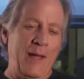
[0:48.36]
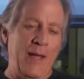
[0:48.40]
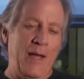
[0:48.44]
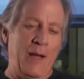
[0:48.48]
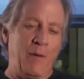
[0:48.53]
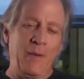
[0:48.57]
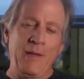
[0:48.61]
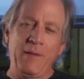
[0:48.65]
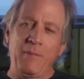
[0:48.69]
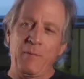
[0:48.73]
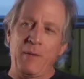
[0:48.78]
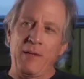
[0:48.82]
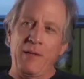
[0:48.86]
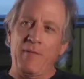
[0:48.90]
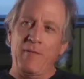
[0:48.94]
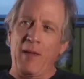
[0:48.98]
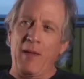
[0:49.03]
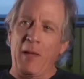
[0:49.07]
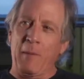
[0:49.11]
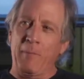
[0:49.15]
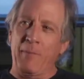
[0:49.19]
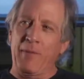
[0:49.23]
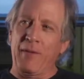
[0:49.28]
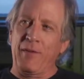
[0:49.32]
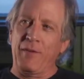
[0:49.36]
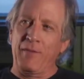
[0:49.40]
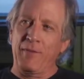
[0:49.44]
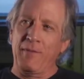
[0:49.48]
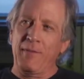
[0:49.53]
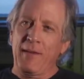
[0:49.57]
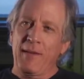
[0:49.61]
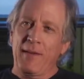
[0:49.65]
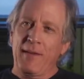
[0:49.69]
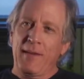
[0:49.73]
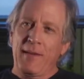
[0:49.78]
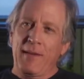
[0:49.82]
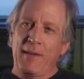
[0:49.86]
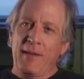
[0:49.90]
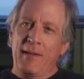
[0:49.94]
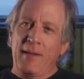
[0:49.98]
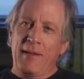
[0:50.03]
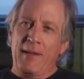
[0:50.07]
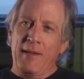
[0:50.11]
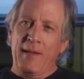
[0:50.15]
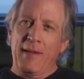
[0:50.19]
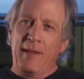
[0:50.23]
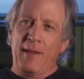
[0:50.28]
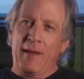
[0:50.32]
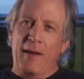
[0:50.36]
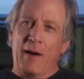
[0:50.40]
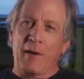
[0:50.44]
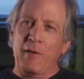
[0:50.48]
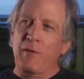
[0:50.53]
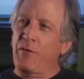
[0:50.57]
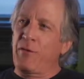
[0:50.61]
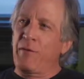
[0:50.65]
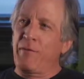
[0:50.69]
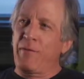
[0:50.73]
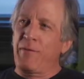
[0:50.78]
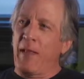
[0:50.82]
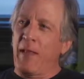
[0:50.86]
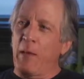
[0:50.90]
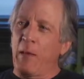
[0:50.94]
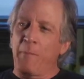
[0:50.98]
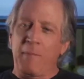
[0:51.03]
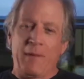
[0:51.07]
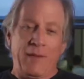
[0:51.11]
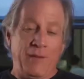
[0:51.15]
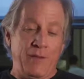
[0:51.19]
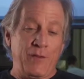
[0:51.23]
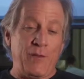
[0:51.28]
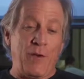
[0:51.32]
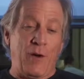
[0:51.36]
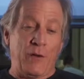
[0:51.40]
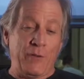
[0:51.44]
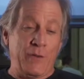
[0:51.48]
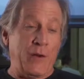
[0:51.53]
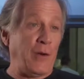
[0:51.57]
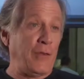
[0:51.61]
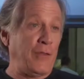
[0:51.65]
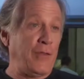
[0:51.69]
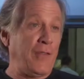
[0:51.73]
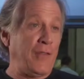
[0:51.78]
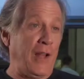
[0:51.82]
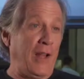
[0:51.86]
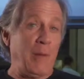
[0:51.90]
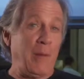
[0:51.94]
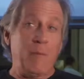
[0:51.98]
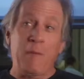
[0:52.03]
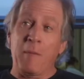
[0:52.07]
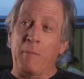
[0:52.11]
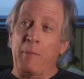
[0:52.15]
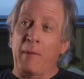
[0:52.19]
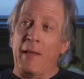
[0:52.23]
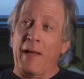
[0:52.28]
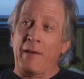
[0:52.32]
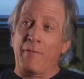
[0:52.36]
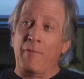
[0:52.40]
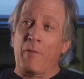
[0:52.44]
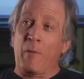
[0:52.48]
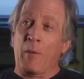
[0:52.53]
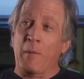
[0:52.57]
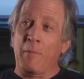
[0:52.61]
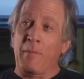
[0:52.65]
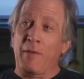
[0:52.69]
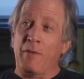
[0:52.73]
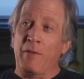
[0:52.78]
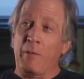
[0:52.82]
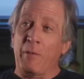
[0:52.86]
yeah, we developed this artist development. It's called an artist development platform.